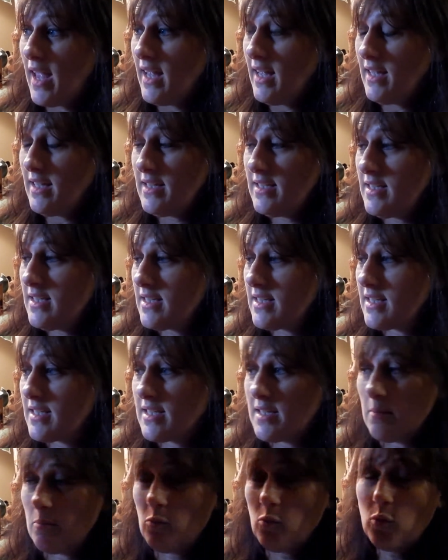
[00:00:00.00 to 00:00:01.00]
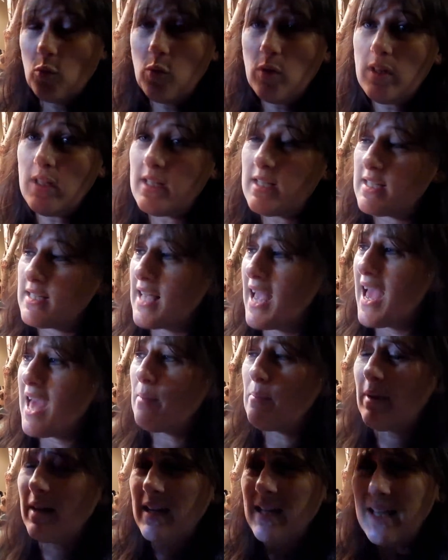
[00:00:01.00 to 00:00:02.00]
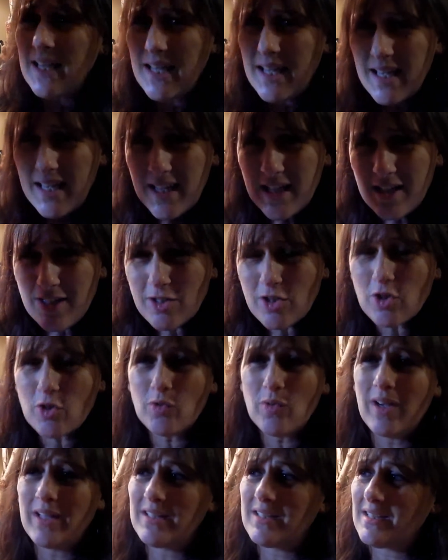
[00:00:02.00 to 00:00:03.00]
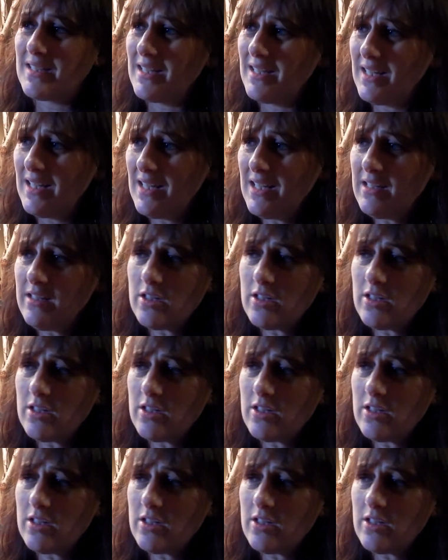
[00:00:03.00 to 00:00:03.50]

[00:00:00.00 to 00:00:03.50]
It's just some really sad but interesting